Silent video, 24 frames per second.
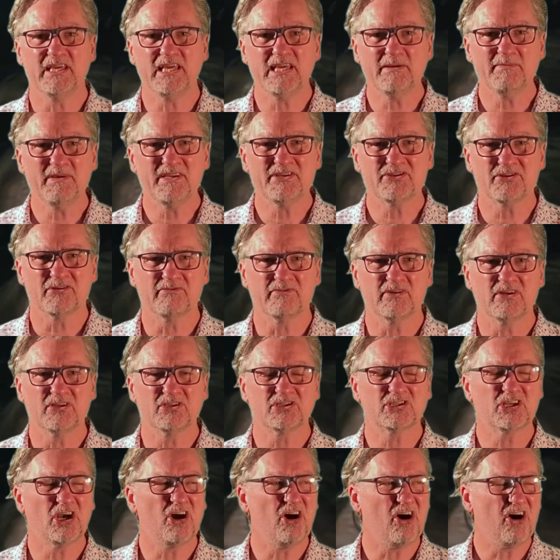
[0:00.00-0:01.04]
image of
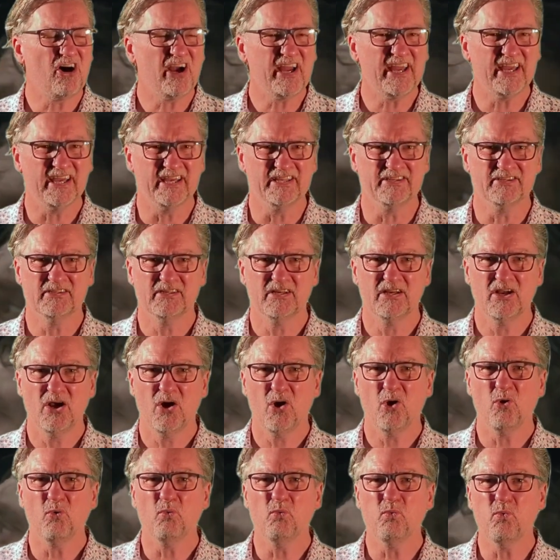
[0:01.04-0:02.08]
tired,
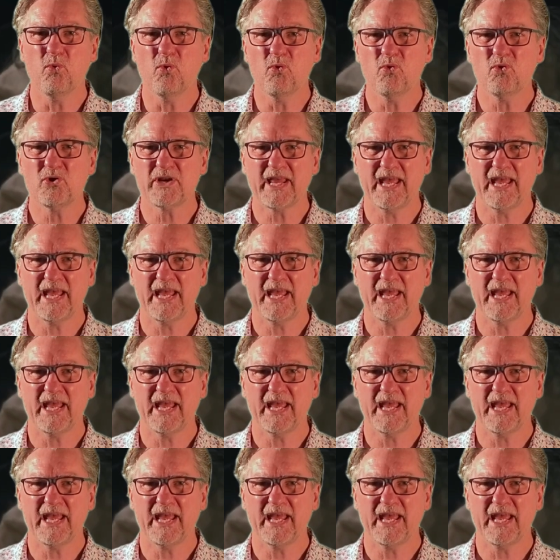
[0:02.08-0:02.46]
worn